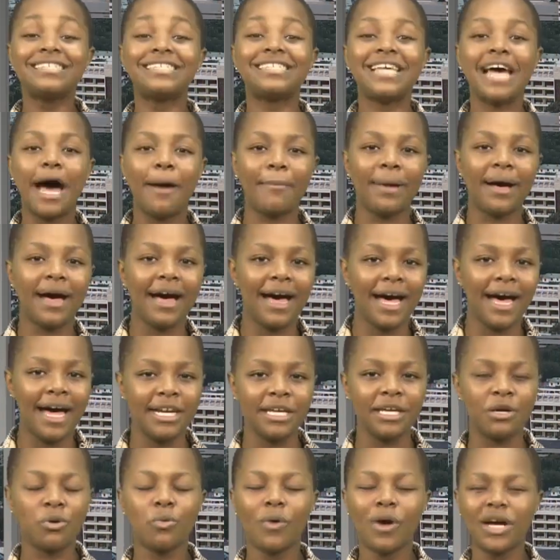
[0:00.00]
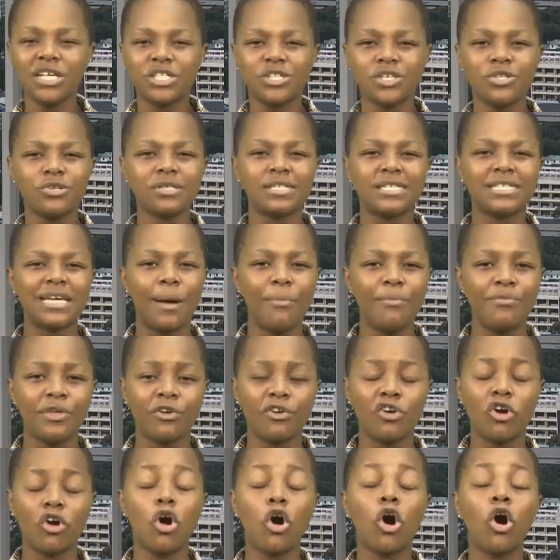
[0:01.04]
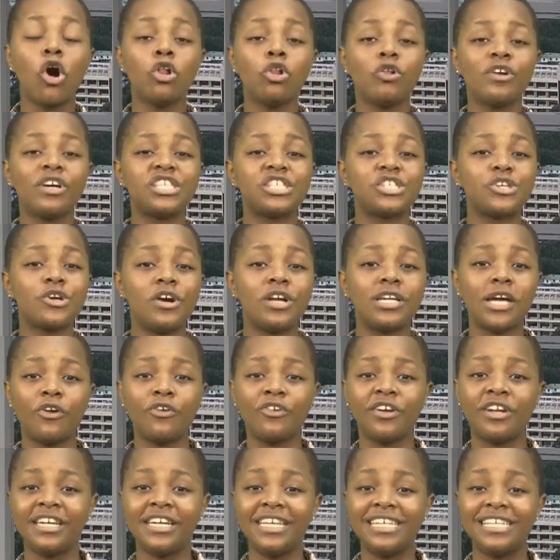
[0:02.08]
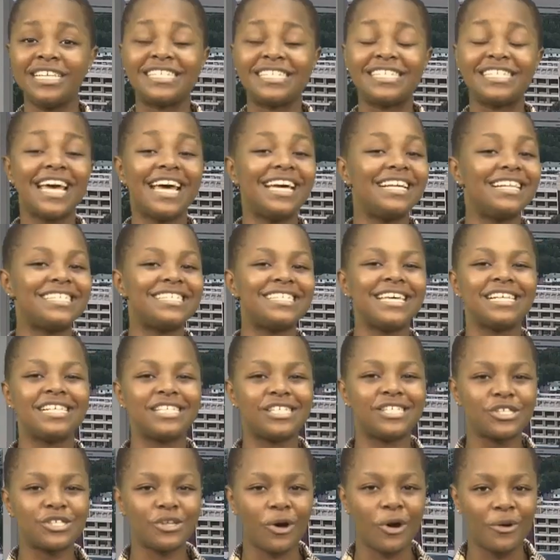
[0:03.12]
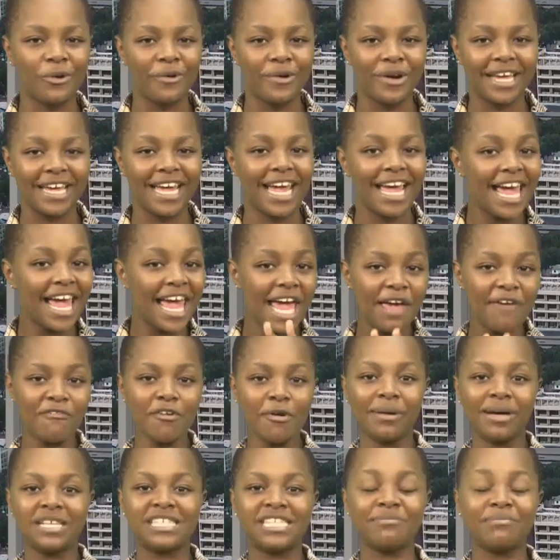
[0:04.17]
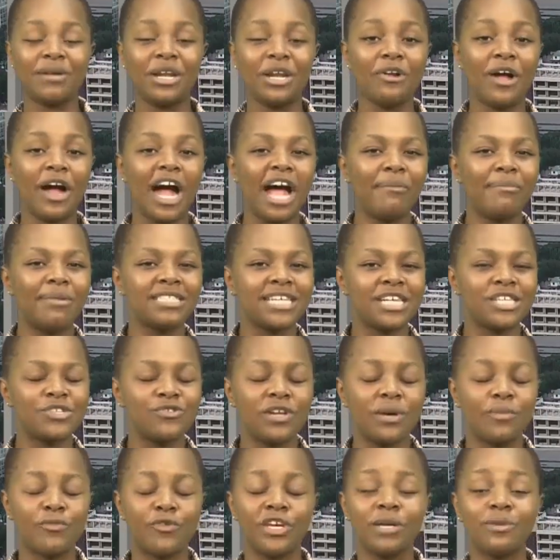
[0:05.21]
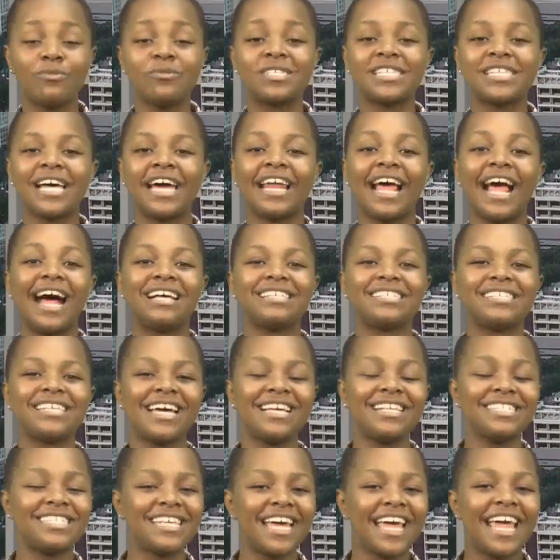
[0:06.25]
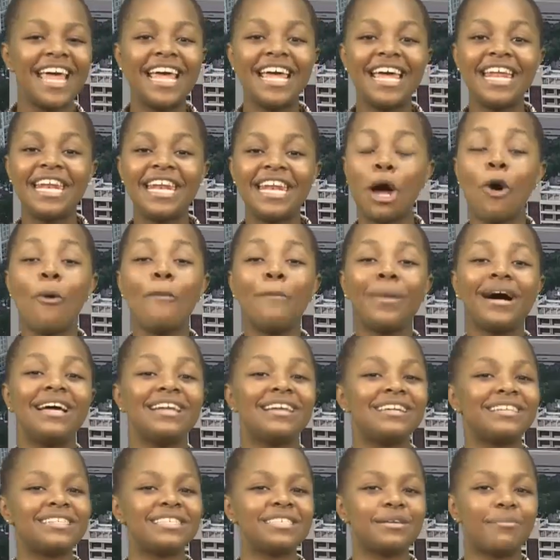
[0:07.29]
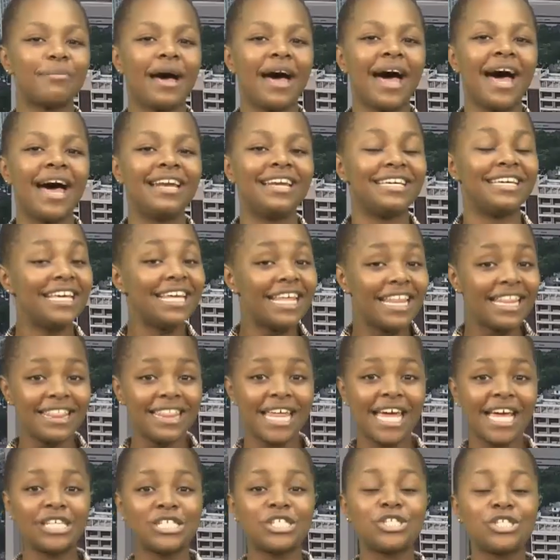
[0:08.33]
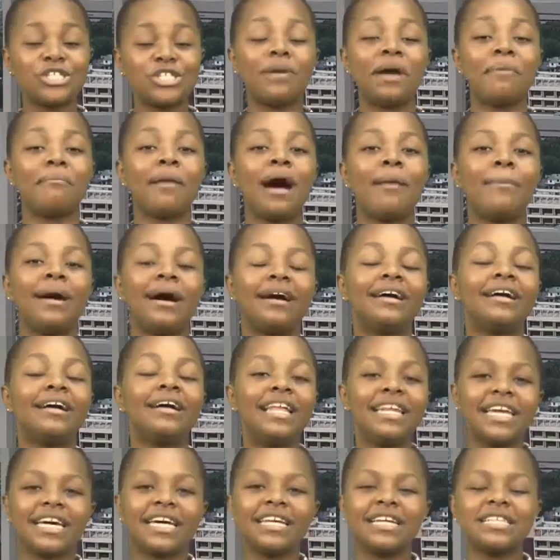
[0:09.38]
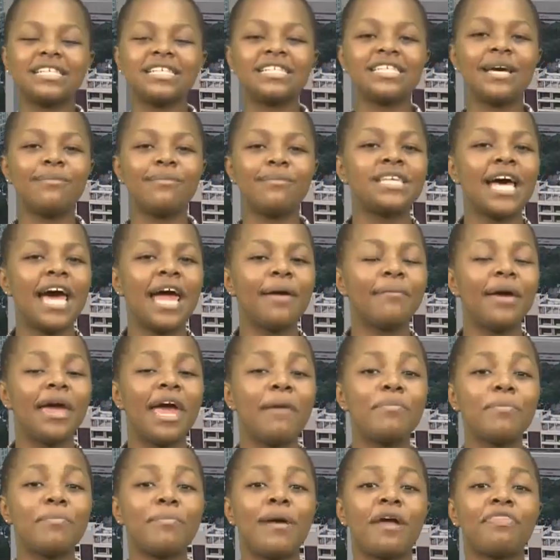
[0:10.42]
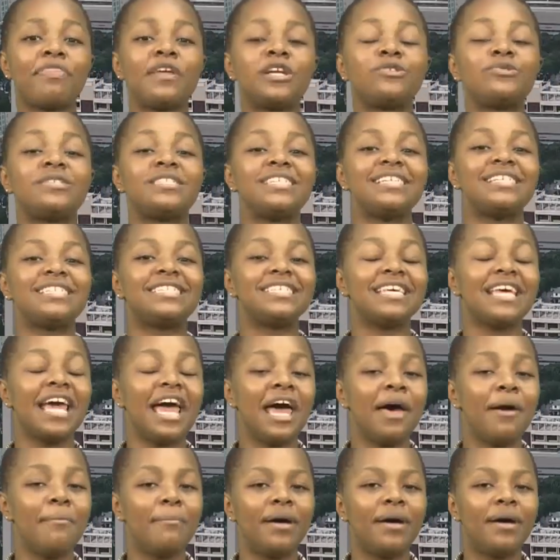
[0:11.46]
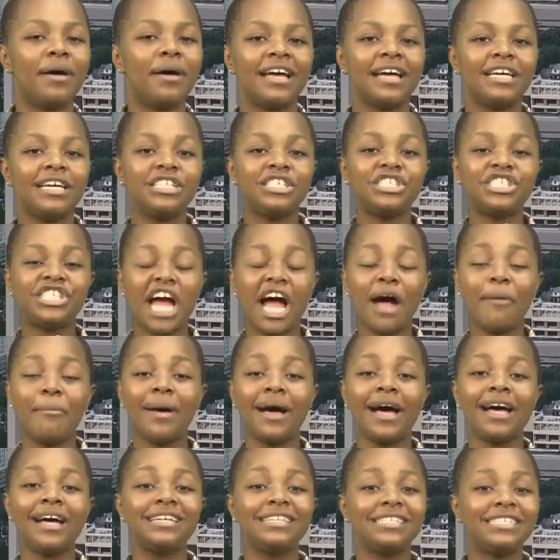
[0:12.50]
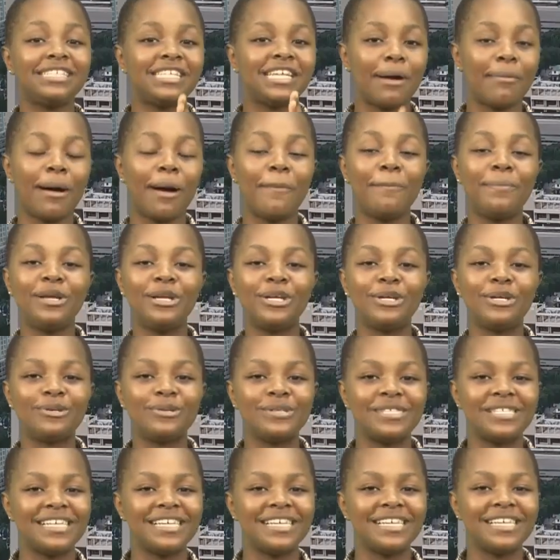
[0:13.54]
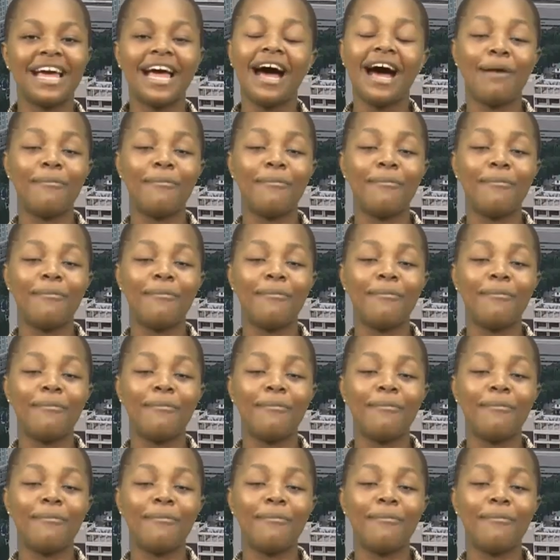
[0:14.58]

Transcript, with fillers: Samahani. Once you do something wrong, always go down your knees and say sorry. Hivyo basi maneno haya matatu ni muhimu sana. Asante, naomba na samahani. Thanks to my mama. Lakini at the same time, happy birthday to CCM, Chama cha Mapinduzi.